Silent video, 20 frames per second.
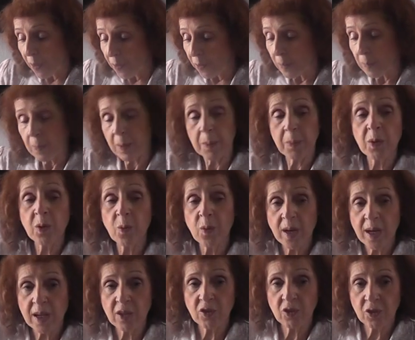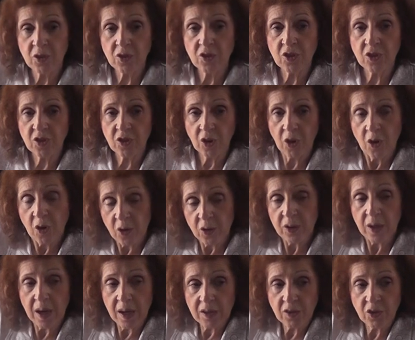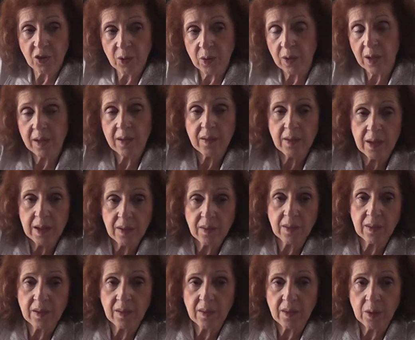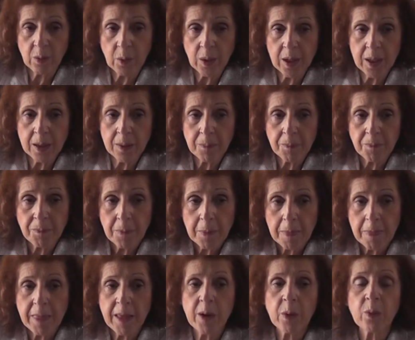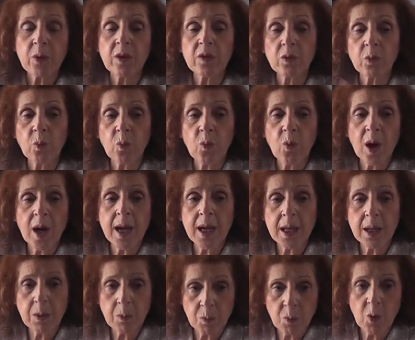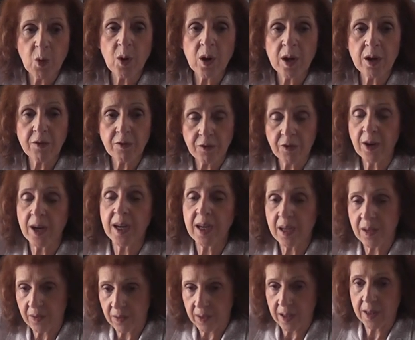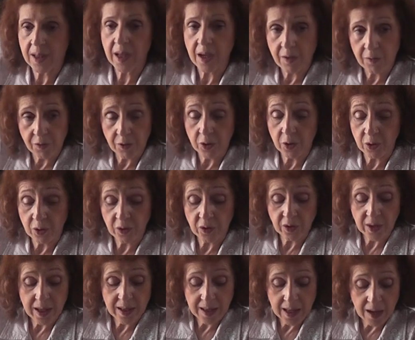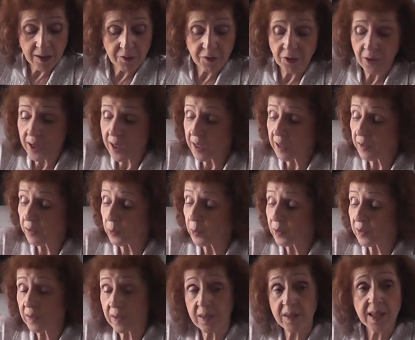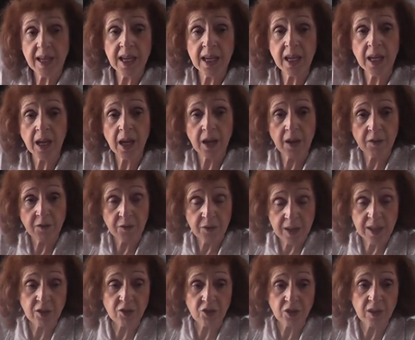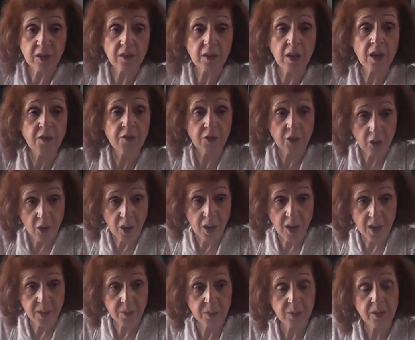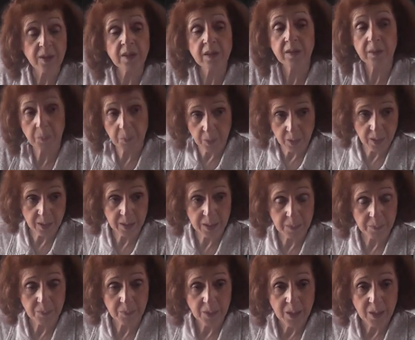remember what I told you to hold on to in Isaiah 61? There was one more phrase in that verse, and that phrase was the day of vengeance of God is upon them.